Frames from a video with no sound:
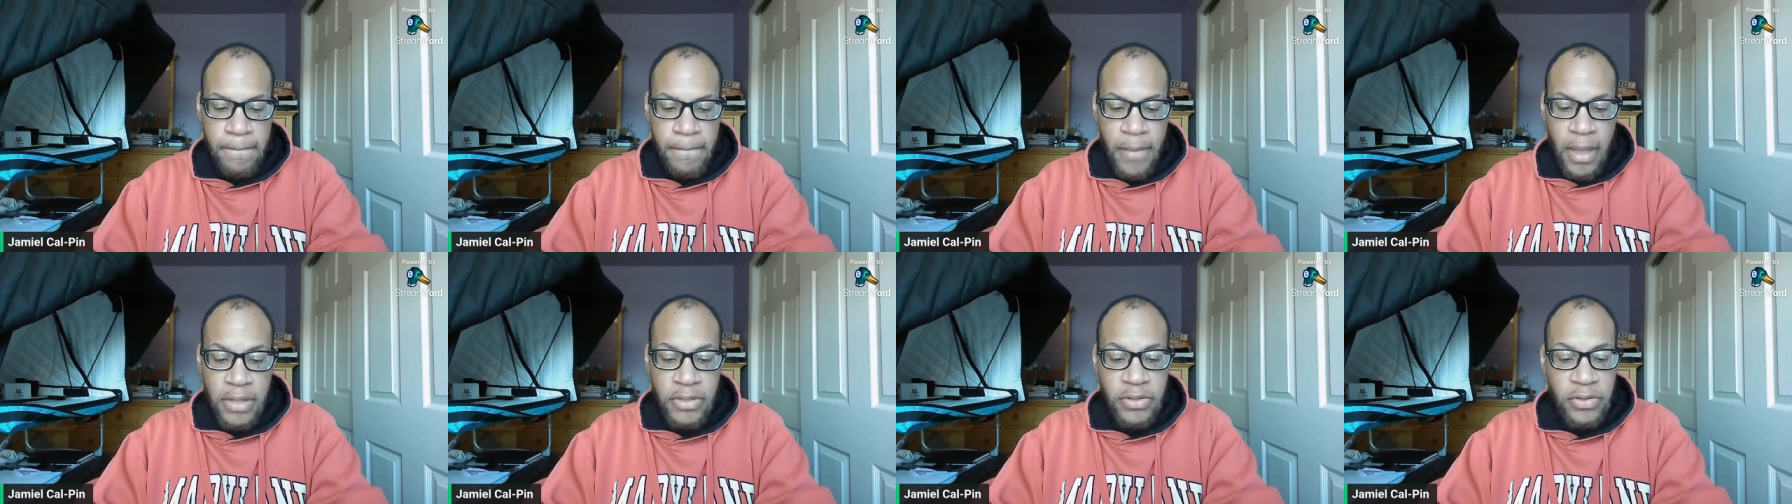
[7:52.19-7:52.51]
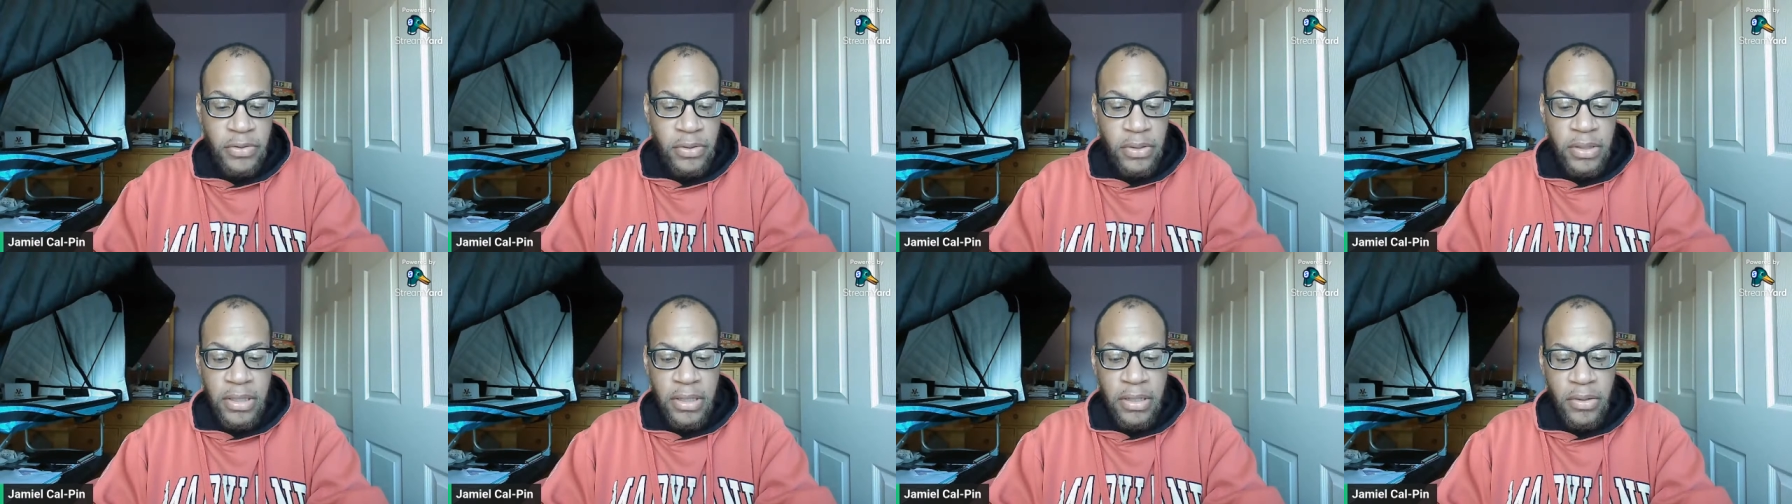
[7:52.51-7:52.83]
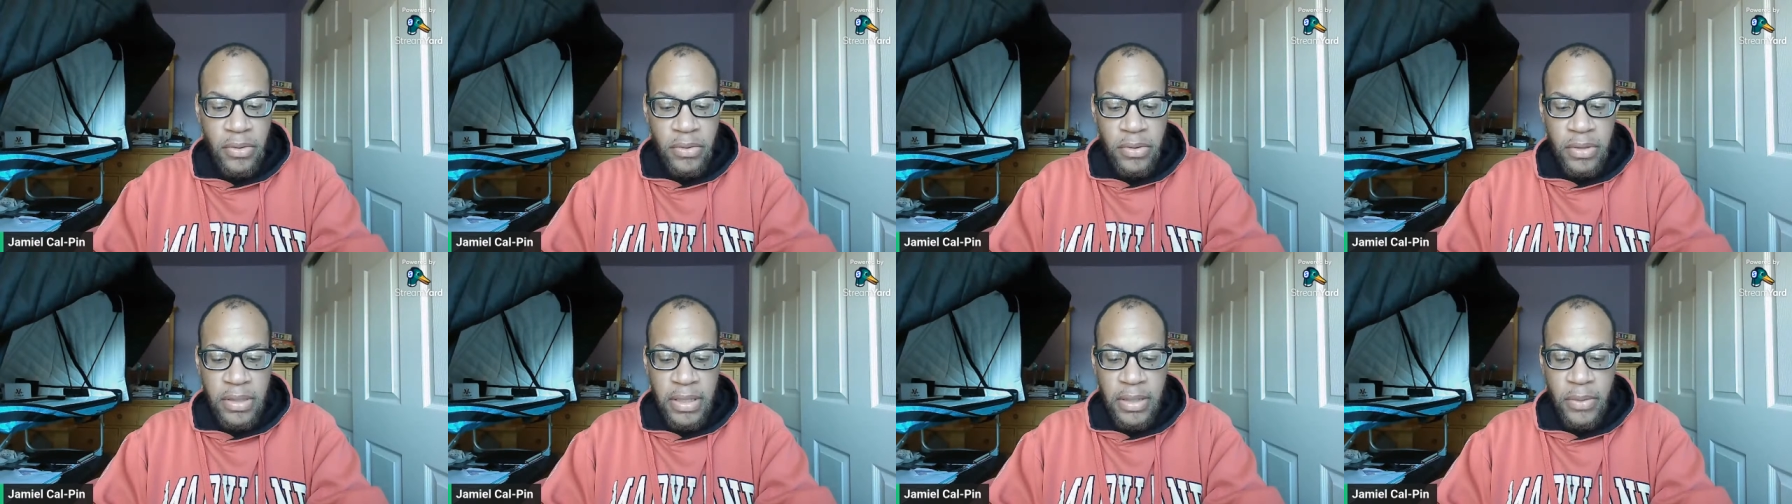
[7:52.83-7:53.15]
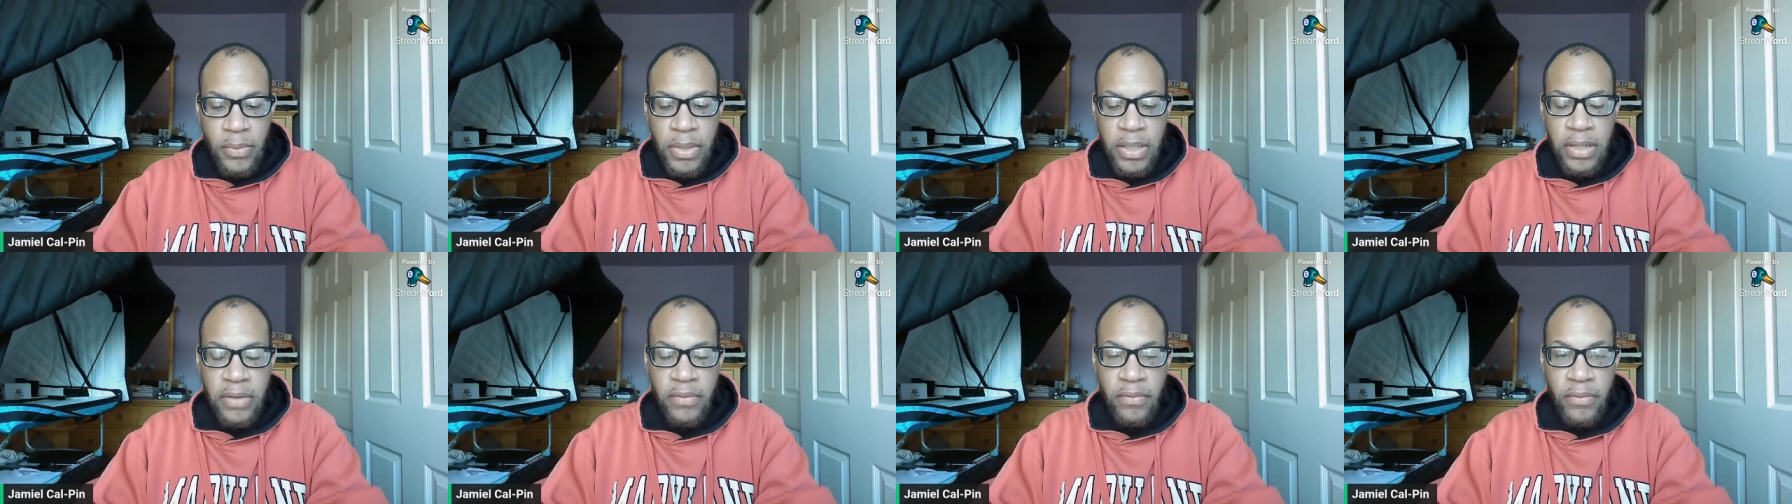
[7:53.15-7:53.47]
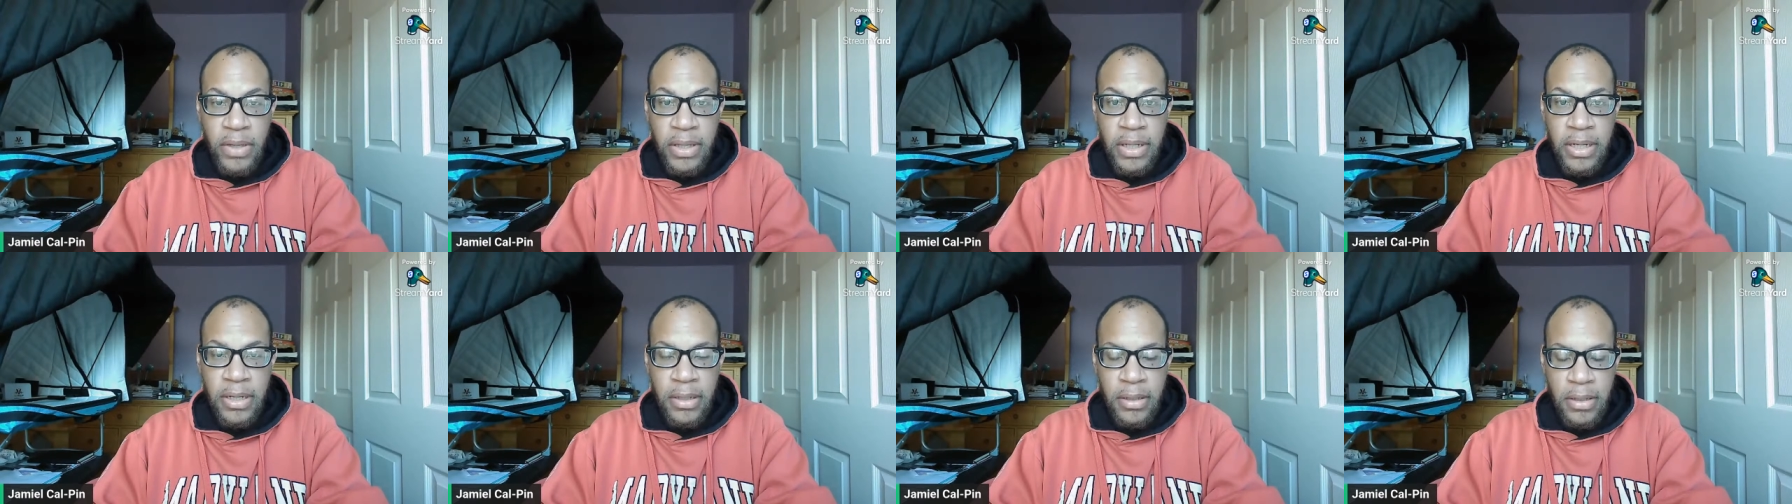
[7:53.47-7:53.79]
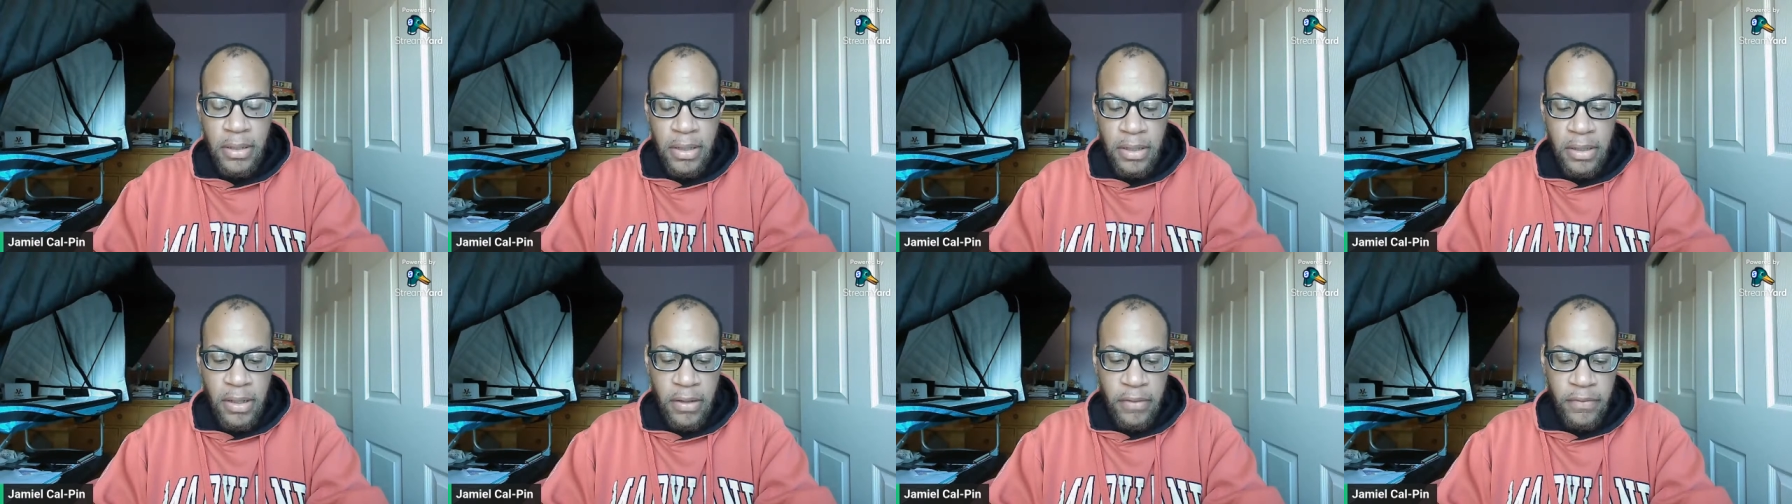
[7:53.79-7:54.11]
I truly don't think we can read it
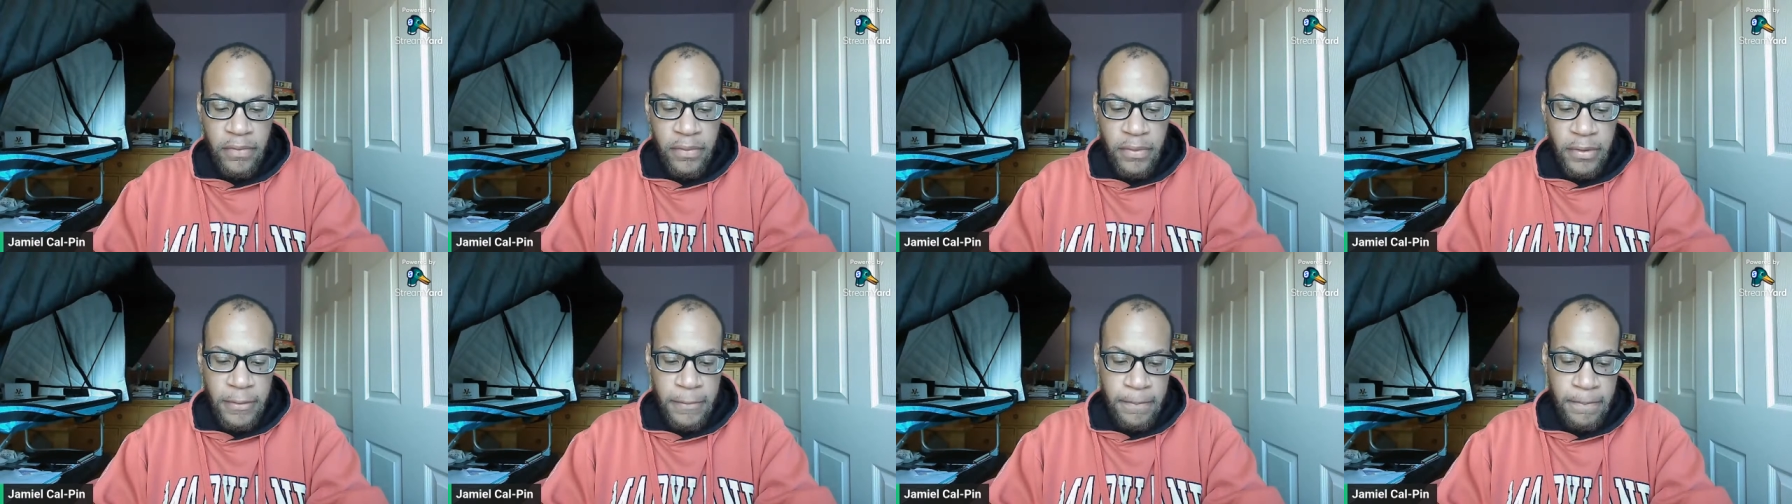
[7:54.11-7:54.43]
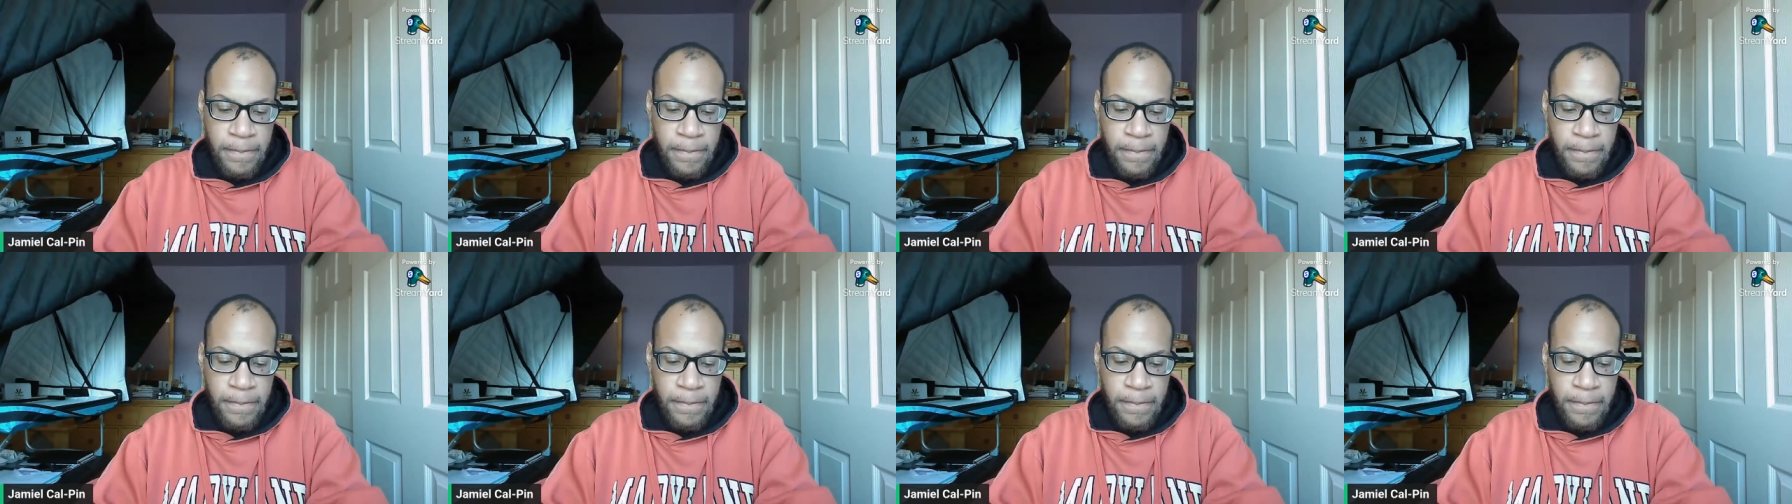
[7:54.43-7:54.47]
enough.